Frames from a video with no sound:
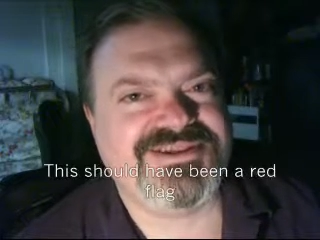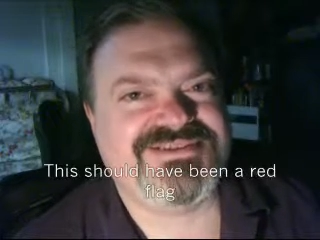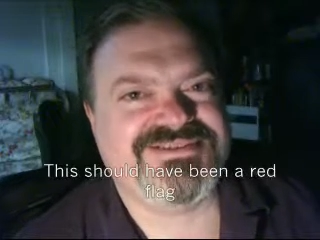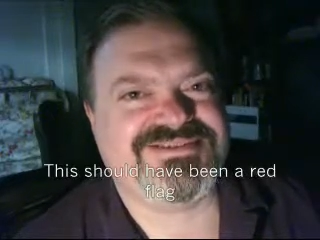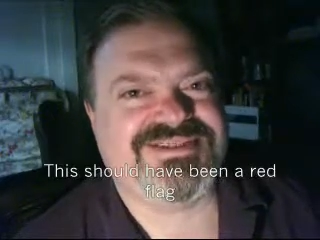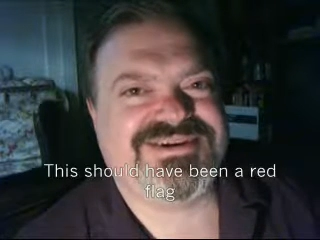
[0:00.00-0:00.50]

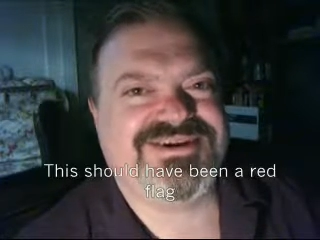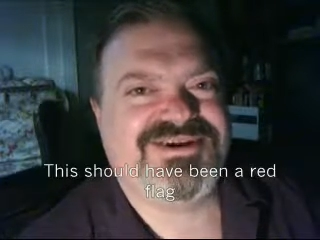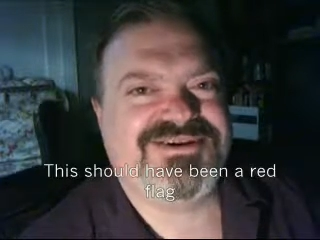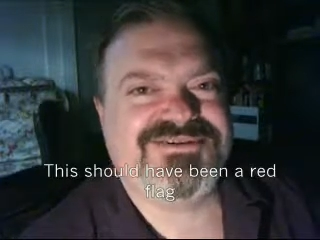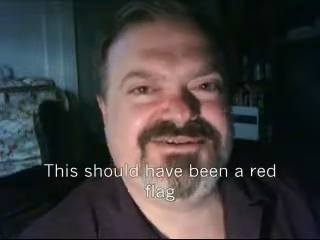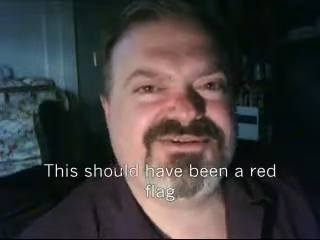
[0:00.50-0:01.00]
It's like
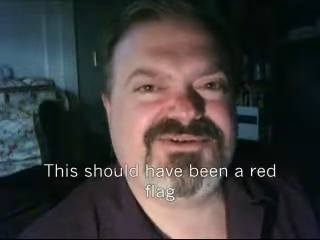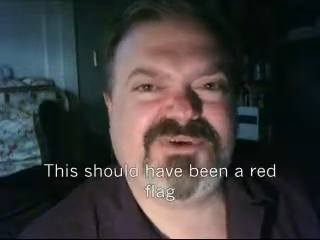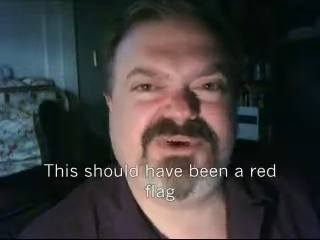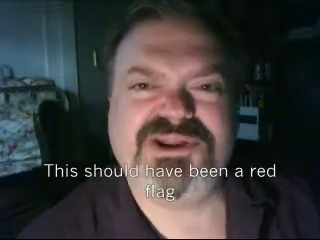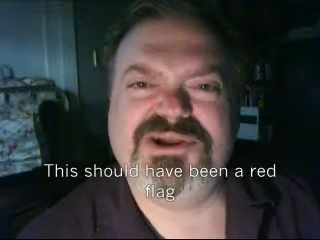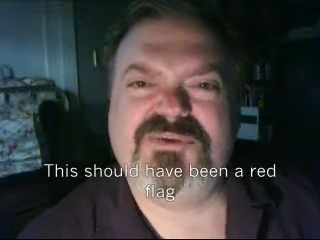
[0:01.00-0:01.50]

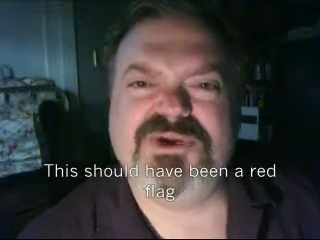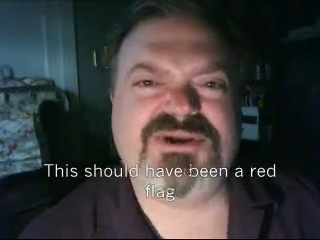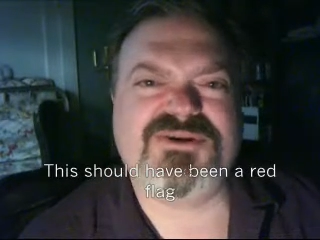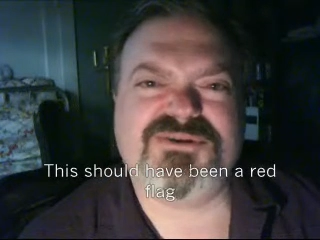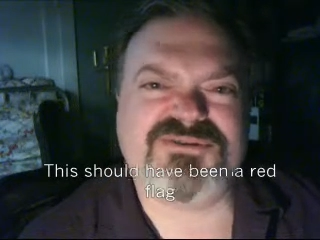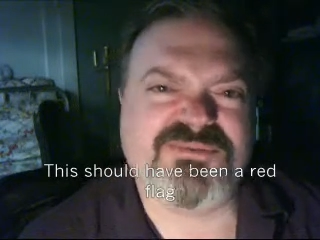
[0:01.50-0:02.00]
$120 a
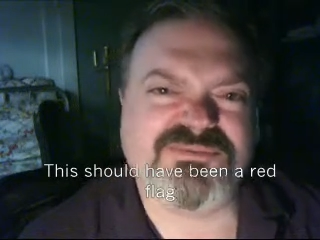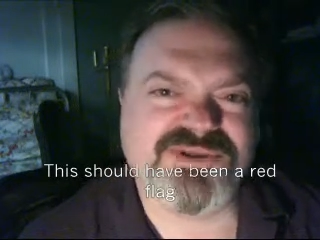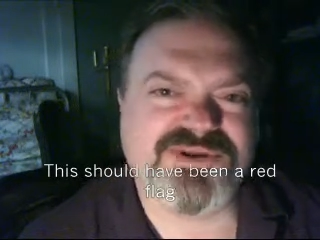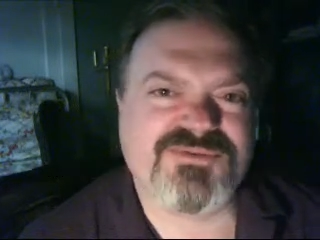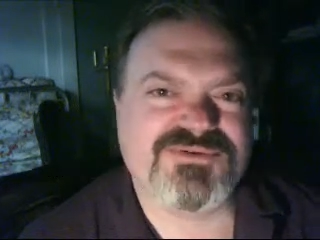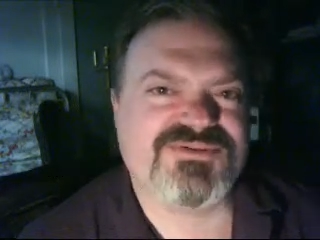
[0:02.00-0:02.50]
week or
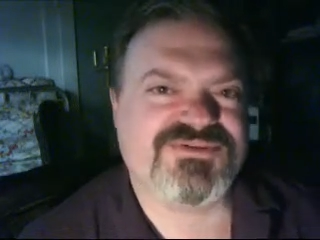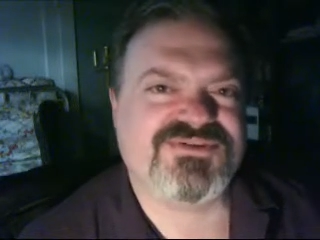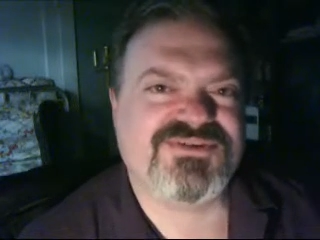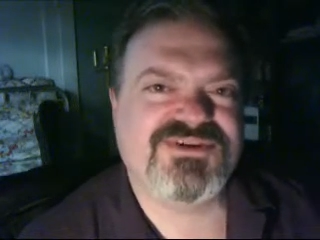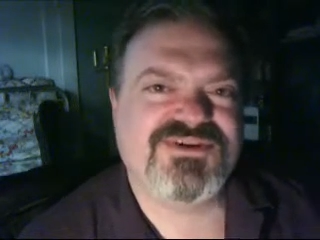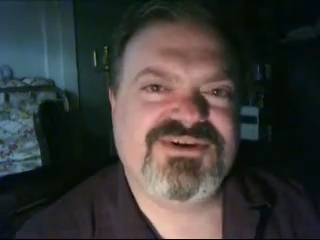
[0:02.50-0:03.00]
something, which
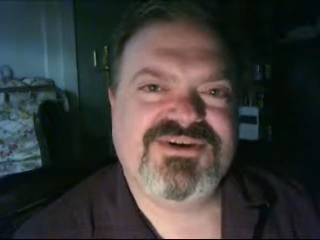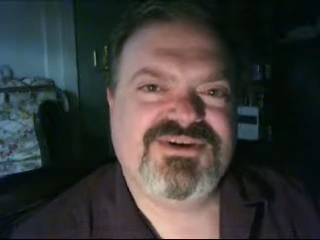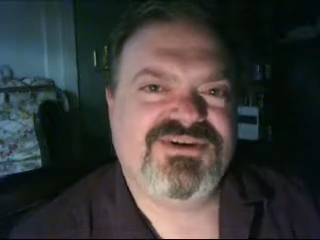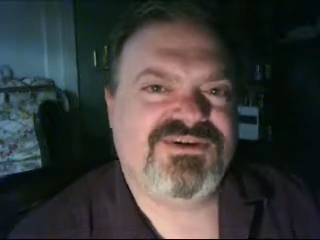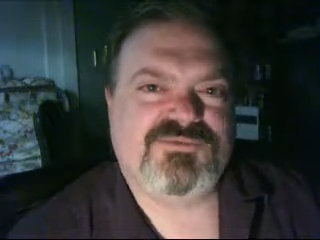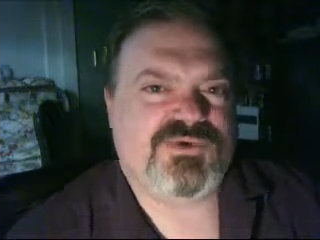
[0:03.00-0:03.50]
is
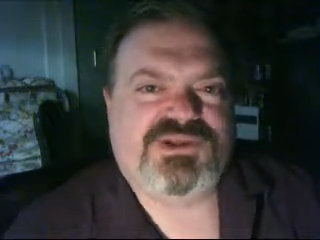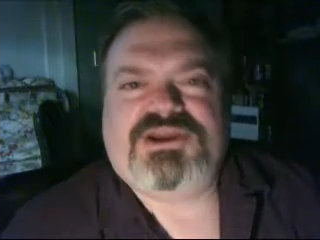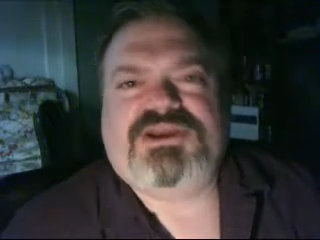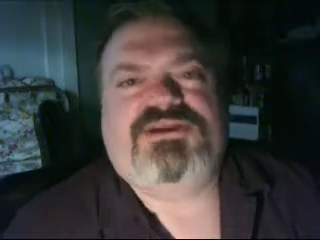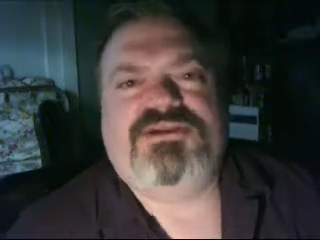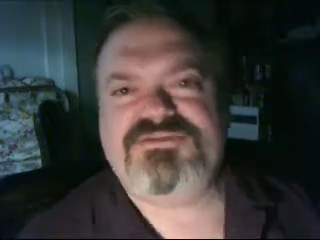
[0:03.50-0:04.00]

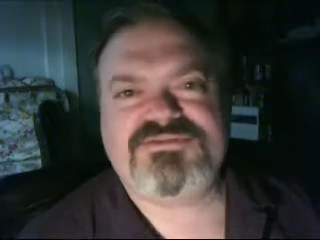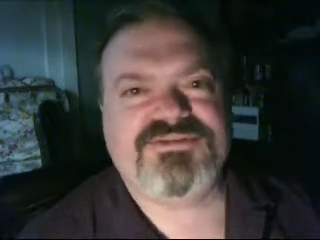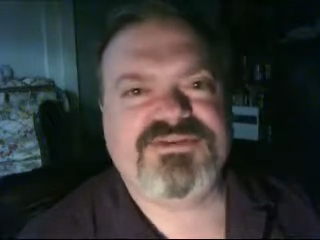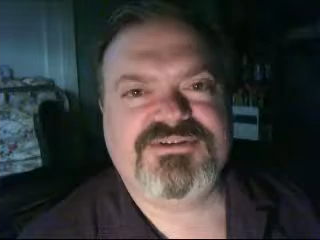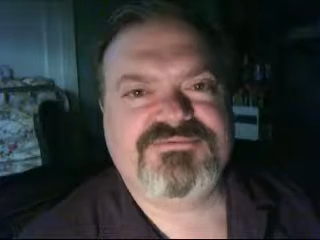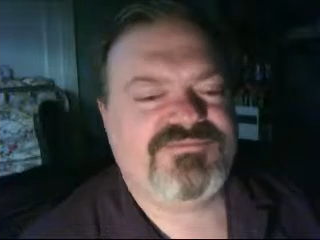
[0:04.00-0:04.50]
ridiculous.
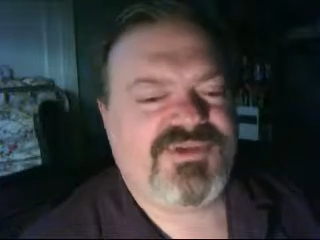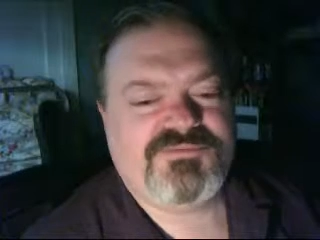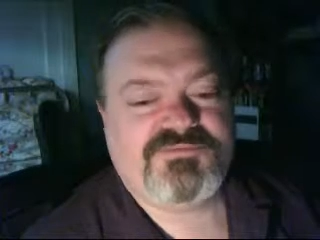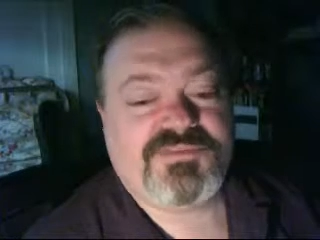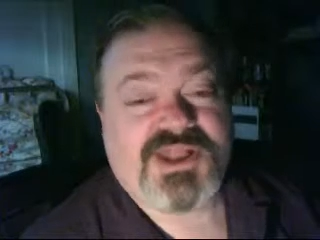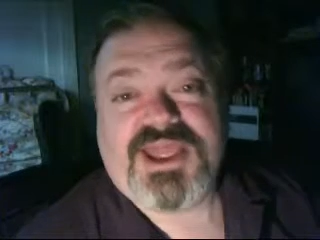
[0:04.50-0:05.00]

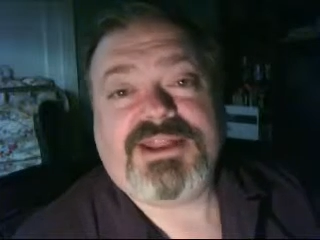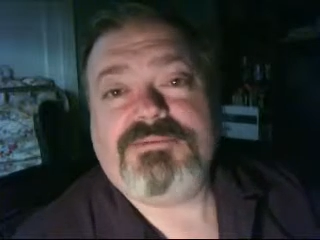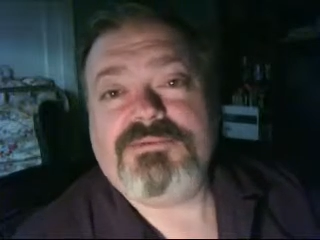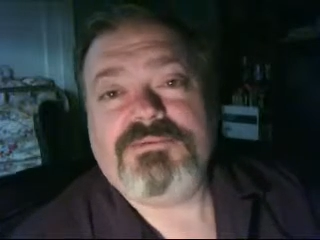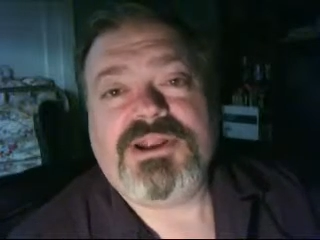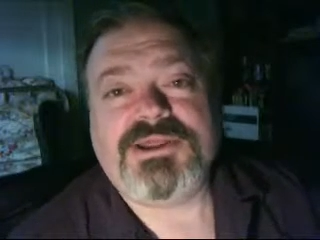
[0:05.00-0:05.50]
But I hand
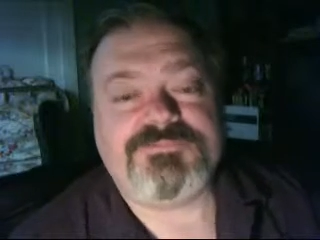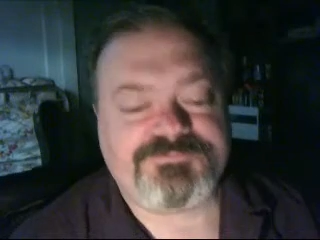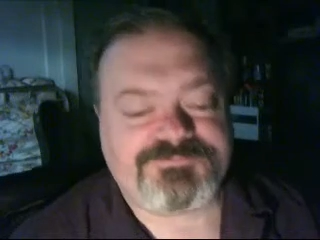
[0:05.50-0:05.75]
him the money.